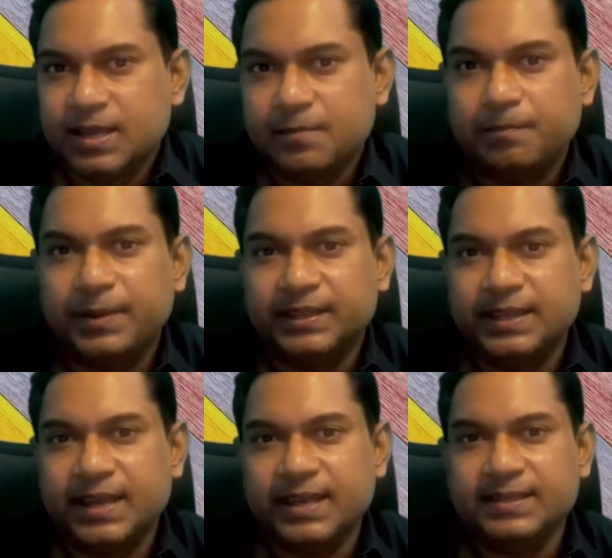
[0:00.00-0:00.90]
But
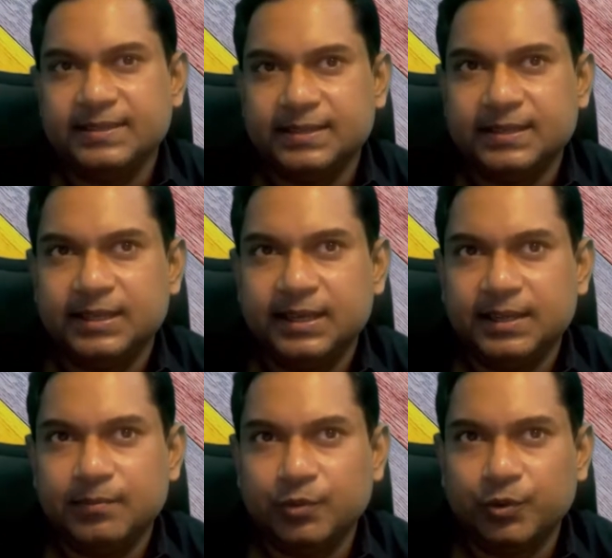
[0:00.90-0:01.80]
there is certainly
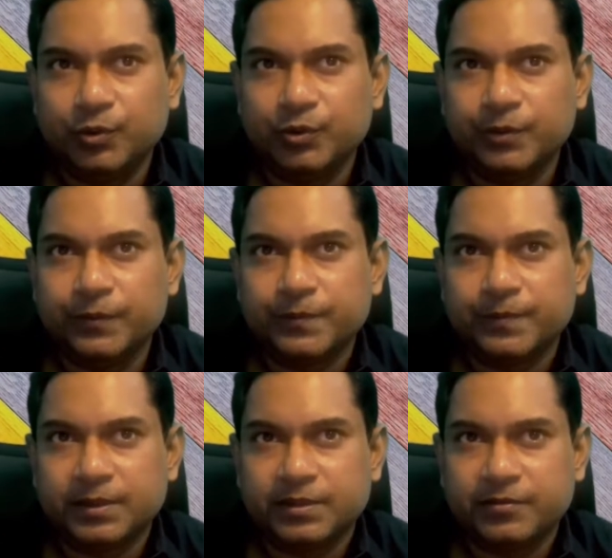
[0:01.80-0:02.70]
more
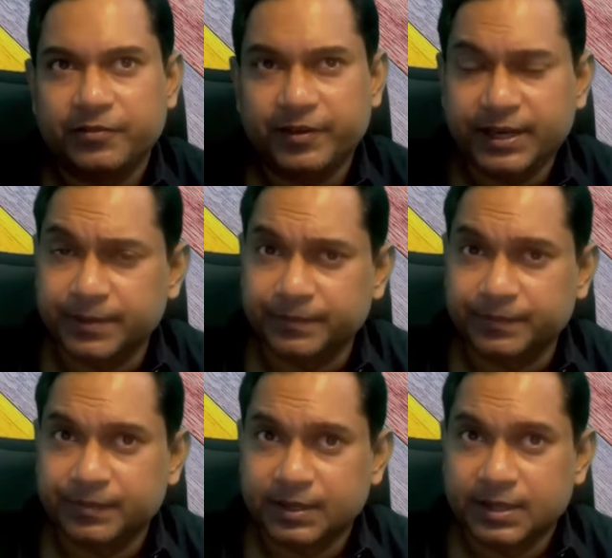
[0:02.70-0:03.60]
freedom
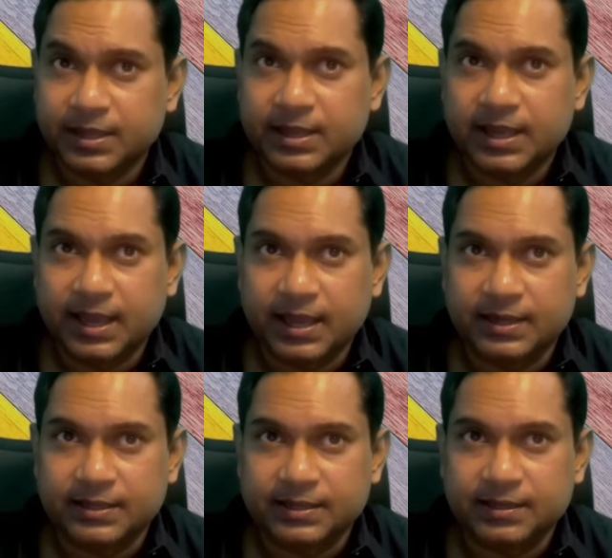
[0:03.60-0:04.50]

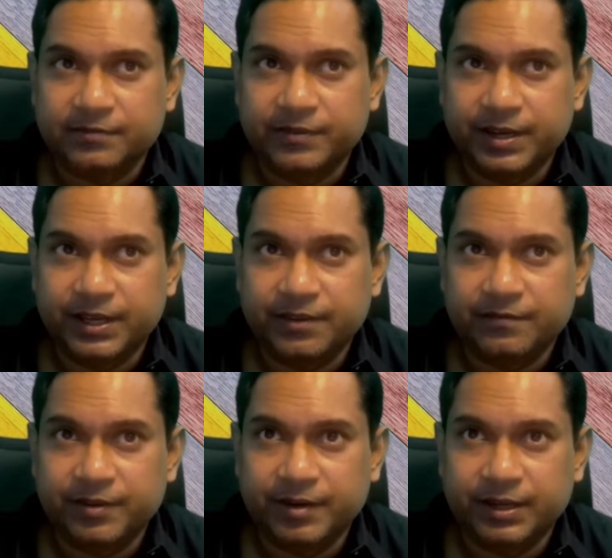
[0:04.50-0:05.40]
and a very,
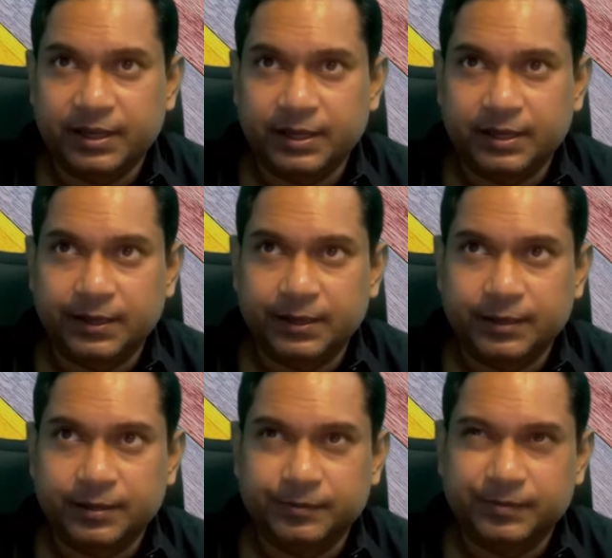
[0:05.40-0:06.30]
very
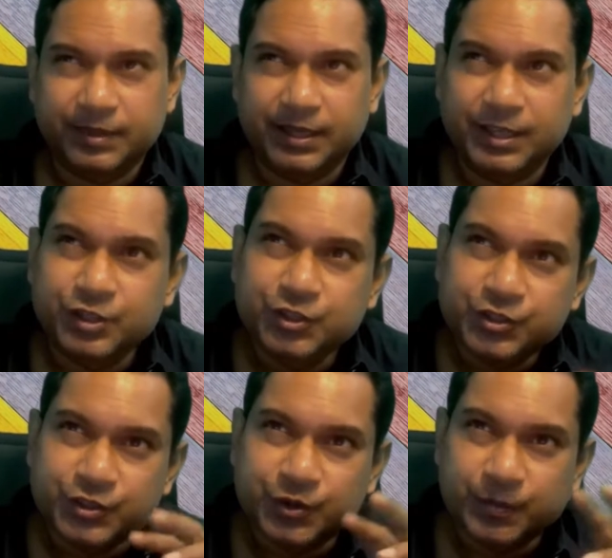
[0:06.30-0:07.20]

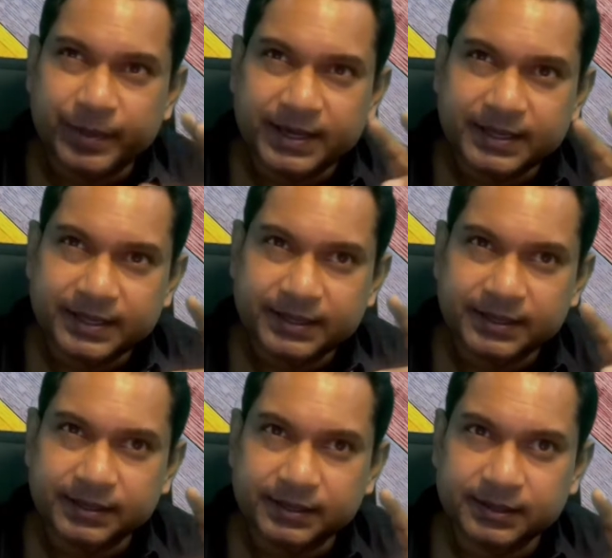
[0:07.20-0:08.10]

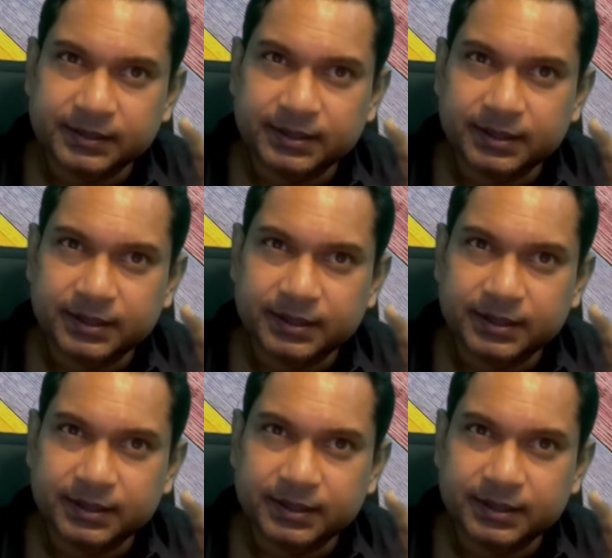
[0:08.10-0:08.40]
instrumental,